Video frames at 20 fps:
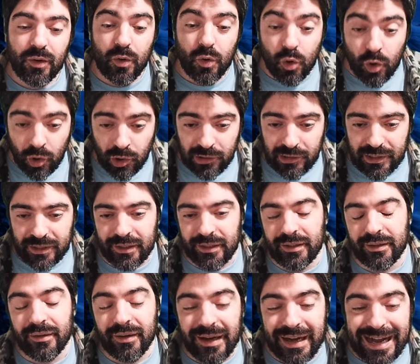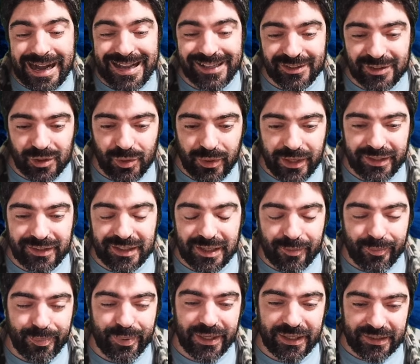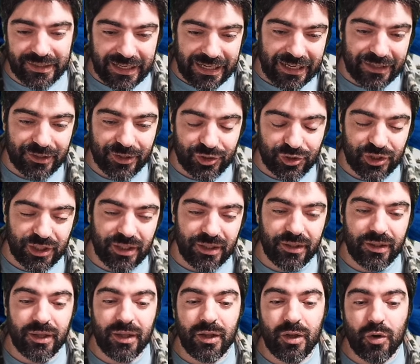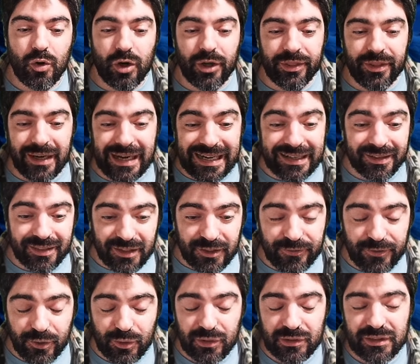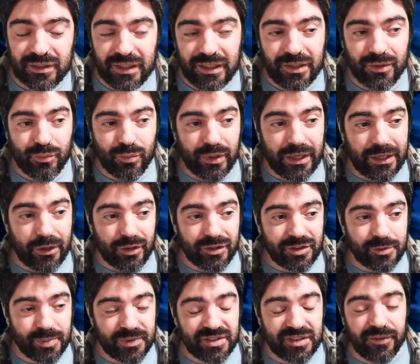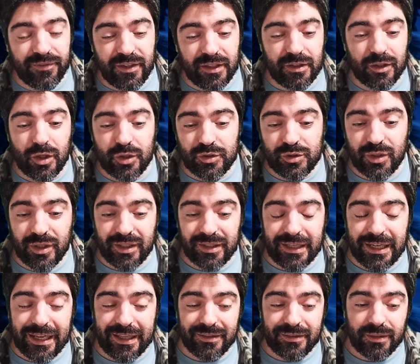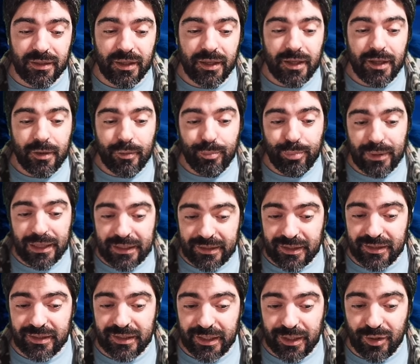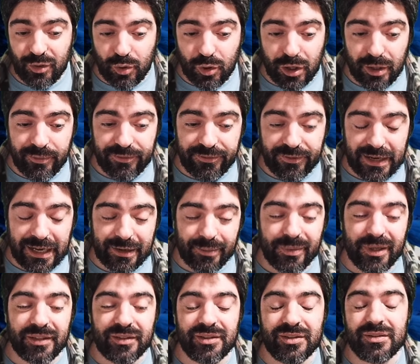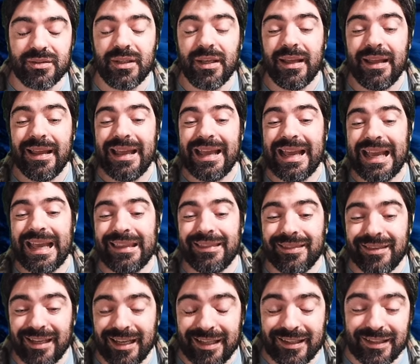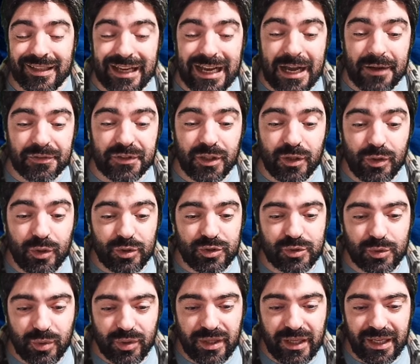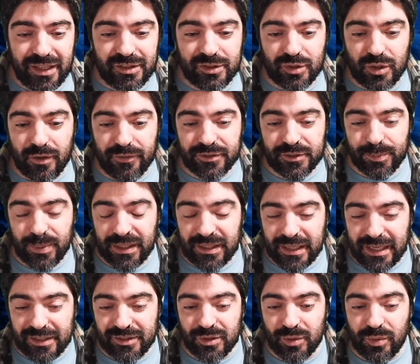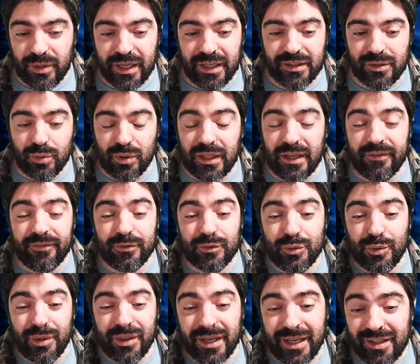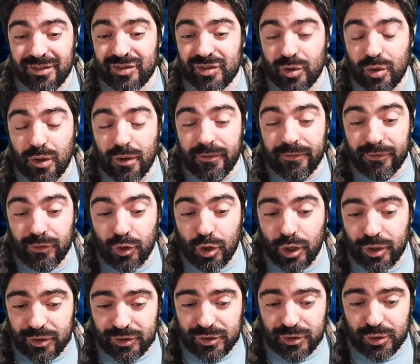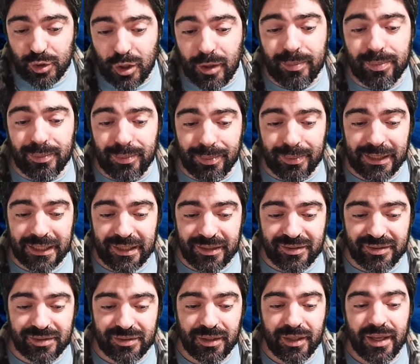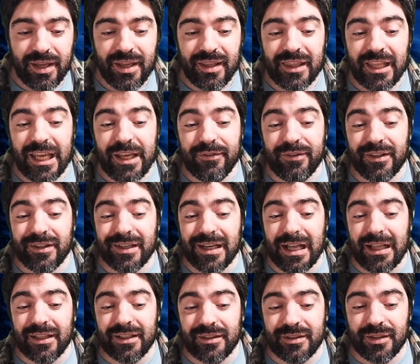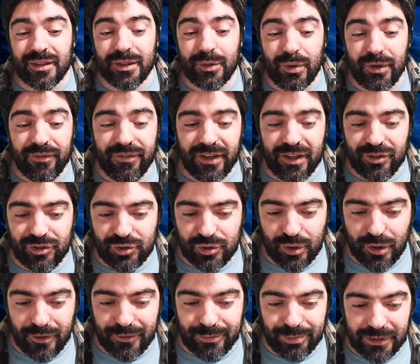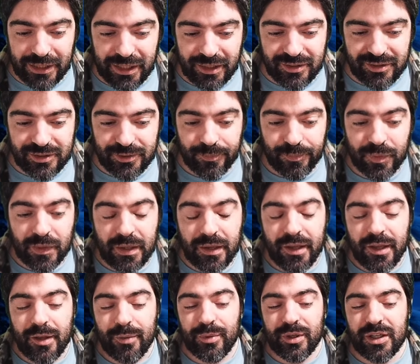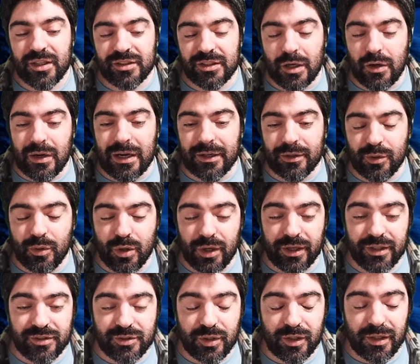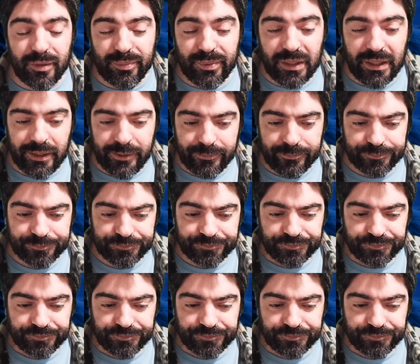only ISO 8 campaign energy on the hard difficulty, where on specific nodes you can get planetary orb fragments. And then after those 2 days of spending ISO 8, you'll have 2 days of non-stop blitz. They even call it the revenge of blitz because how hardcore it's going to be,